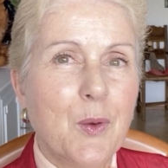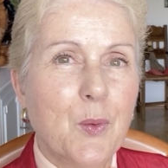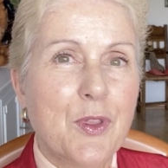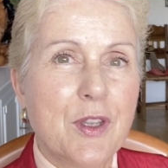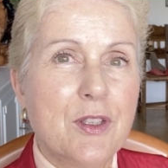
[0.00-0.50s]

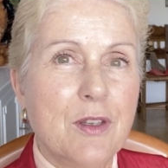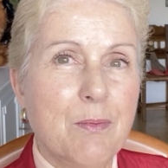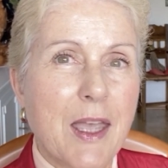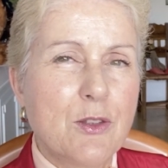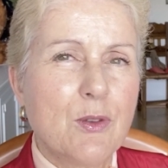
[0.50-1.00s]
with the
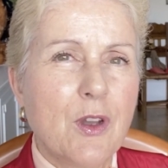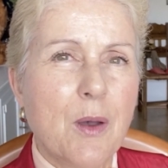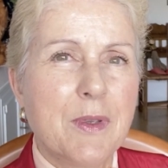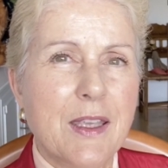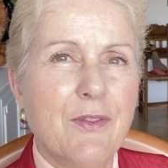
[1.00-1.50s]

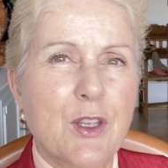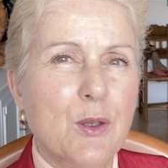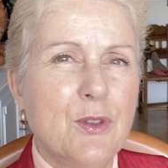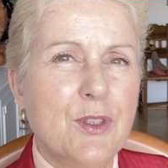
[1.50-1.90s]
metronome giving you